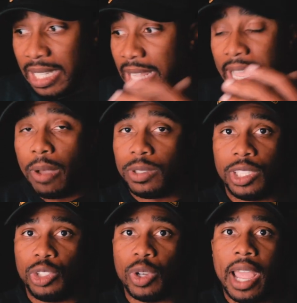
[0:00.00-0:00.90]
Like I was
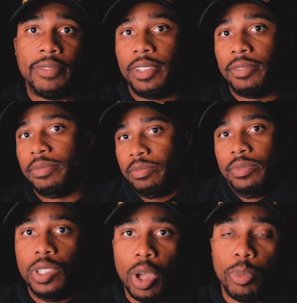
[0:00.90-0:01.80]
just driving,
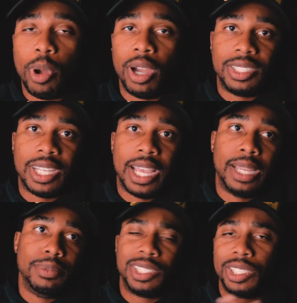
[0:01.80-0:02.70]
you know,
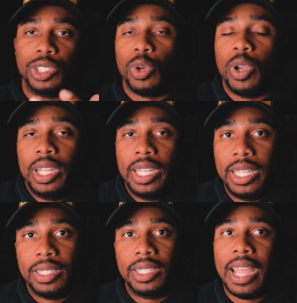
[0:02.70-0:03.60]
part-time, just enjoying
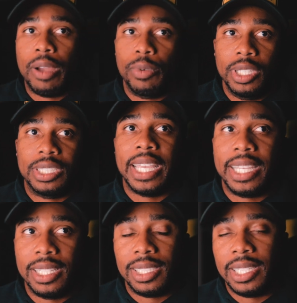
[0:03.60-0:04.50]
it, not really
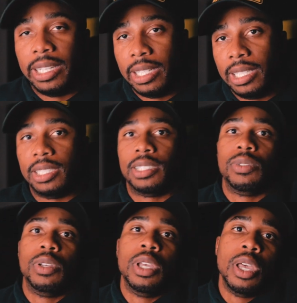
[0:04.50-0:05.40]
taking it serious.
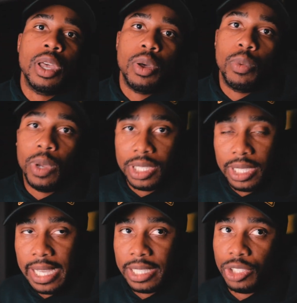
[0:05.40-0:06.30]

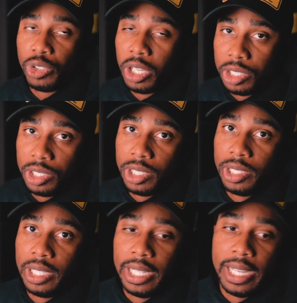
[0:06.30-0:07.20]
Wasn't as
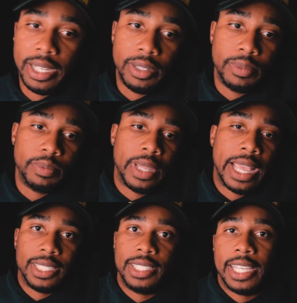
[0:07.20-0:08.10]
structured and
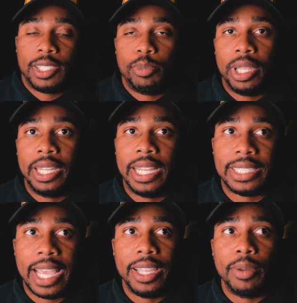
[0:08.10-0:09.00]
as disciplined
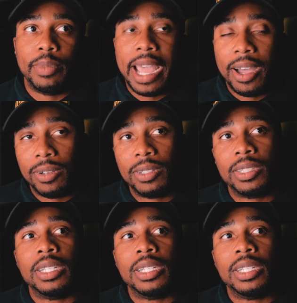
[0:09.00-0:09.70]
as I am now.